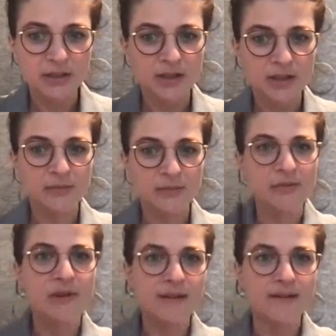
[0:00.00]

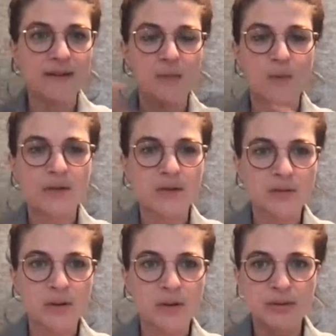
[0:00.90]
reflecting
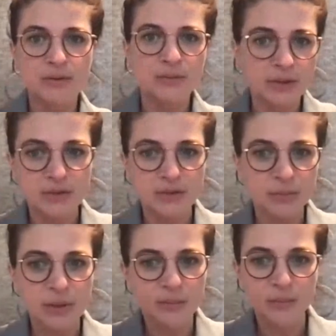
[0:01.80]
€1 is
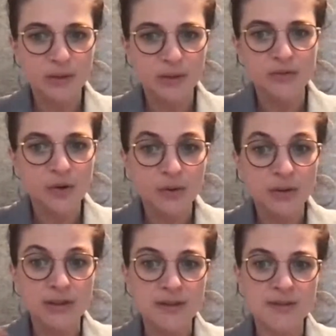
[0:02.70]
one
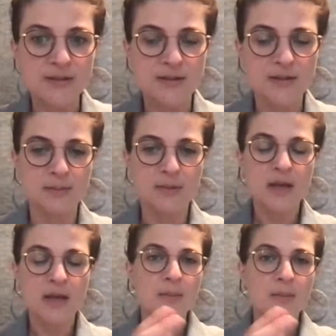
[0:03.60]
token in the system.
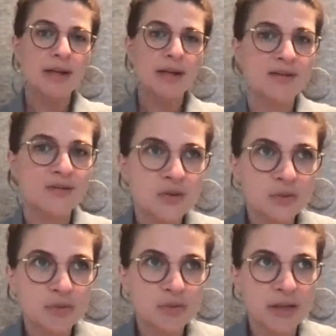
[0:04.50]
But as
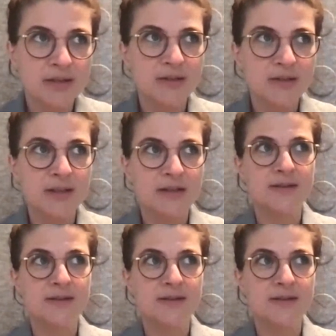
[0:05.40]
soon as it